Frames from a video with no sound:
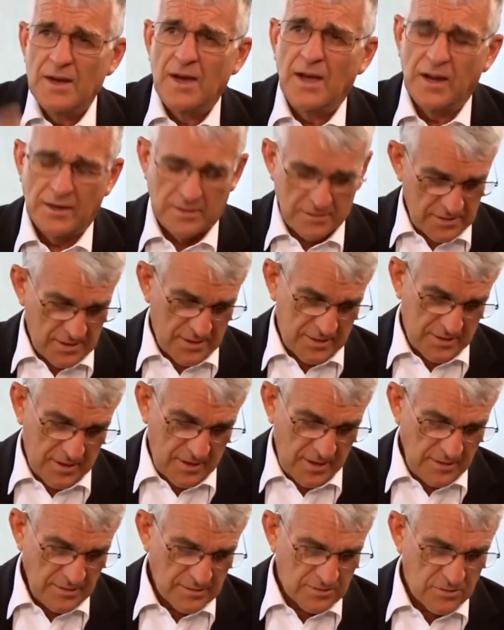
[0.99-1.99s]
And
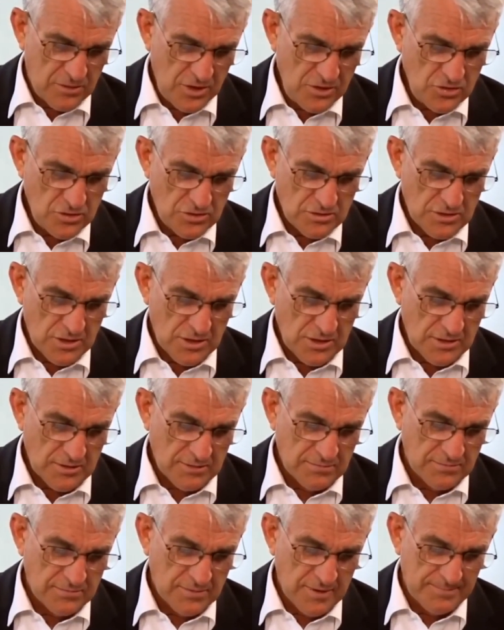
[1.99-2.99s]
I had a question
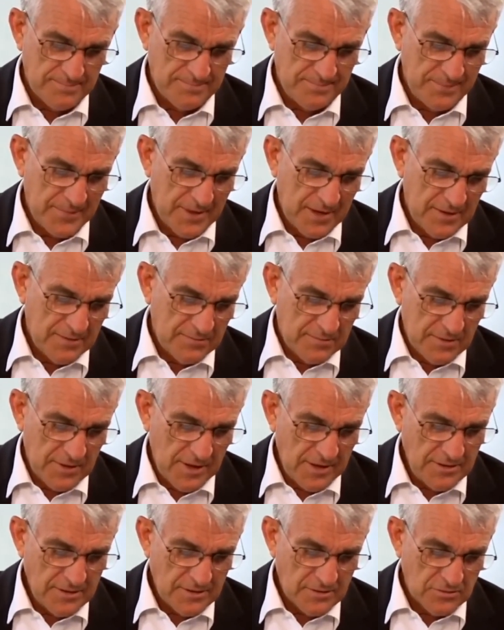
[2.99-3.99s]
here
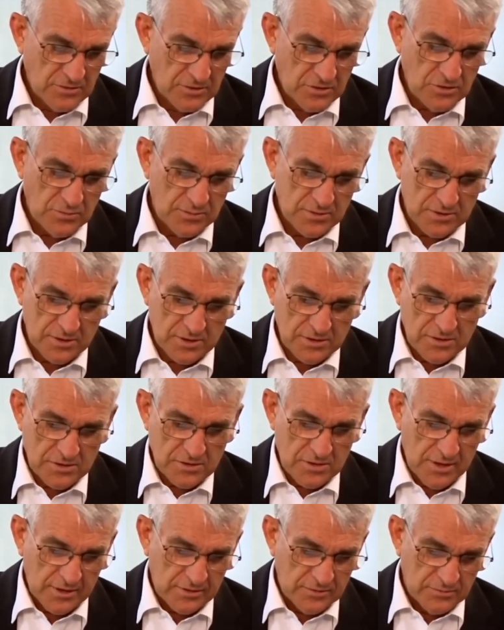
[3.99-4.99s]
relating to this, which I'd
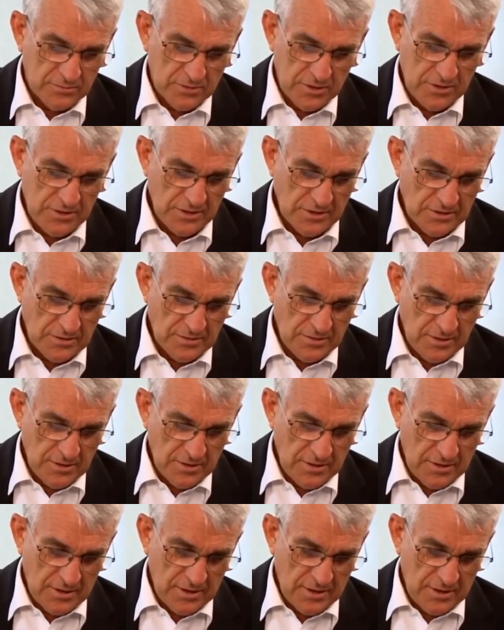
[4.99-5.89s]
just like to read.